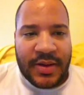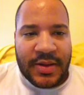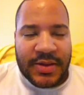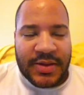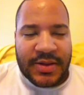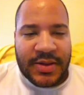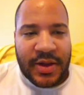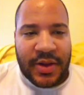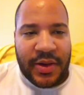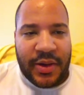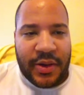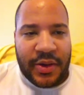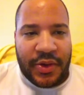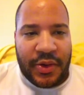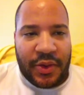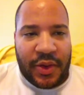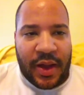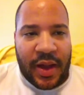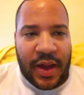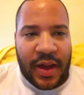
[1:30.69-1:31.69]
So
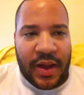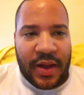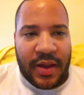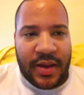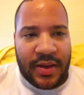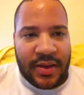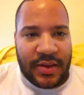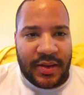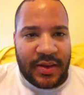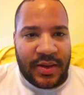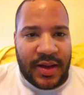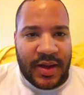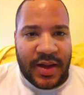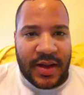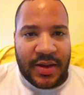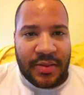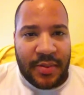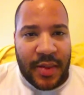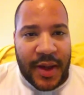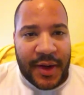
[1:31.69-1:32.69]
you can
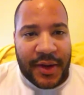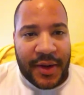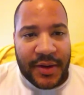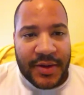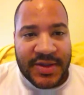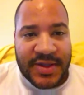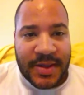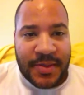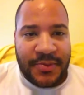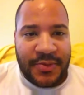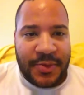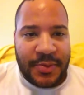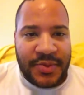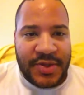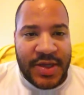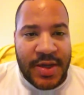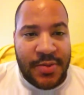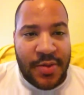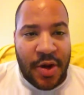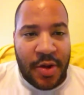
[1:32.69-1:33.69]
get a micro SIM from
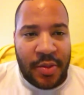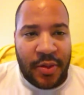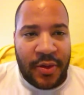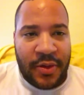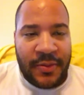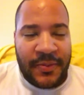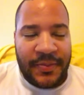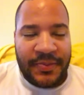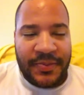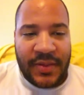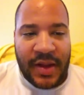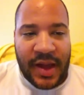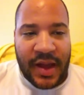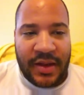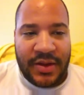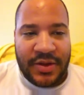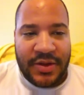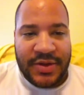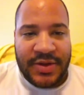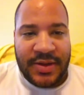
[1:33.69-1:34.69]
T-Mobile
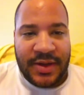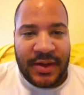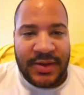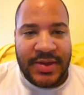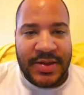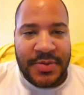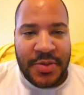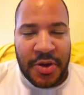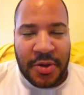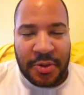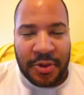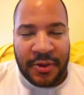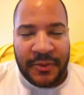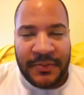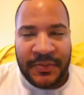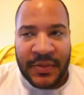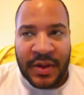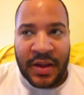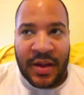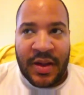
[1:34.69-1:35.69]
and use it on T-Mobile.